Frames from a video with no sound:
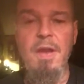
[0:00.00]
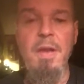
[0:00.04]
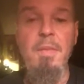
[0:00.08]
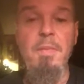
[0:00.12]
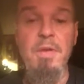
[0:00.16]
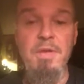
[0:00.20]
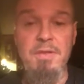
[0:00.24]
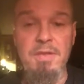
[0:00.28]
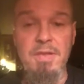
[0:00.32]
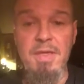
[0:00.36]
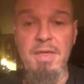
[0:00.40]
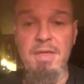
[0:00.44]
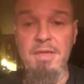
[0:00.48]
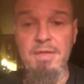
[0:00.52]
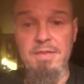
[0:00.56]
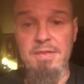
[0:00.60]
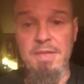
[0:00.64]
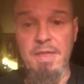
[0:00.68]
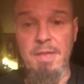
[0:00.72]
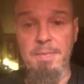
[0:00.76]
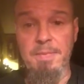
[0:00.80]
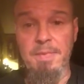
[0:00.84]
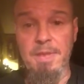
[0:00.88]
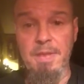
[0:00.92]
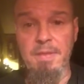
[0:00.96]
I'm gonna tell you
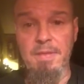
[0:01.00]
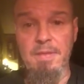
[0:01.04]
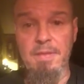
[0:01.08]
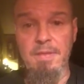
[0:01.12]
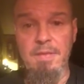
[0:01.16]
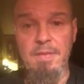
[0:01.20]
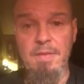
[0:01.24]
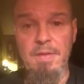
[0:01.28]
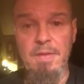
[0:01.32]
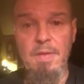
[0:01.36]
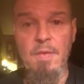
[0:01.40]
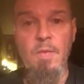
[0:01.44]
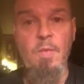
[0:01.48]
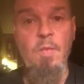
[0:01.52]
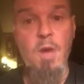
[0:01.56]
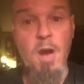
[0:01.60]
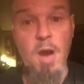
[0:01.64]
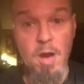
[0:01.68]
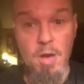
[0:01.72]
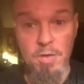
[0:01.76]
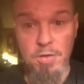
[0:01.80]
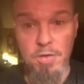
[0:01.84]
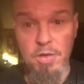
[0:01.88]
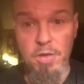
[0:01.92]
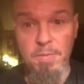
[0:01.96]
something. We're
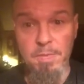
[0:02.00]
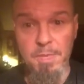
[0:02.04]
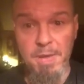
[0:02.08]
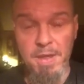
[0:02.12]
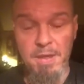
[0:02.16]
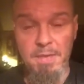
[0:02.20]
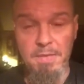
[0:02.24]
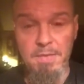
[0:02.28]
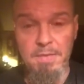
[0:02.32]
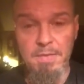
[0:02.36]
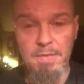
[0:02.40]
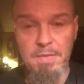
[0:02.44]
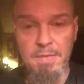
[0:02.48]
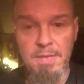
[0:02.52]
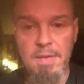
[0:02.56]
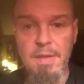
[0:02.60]
all human.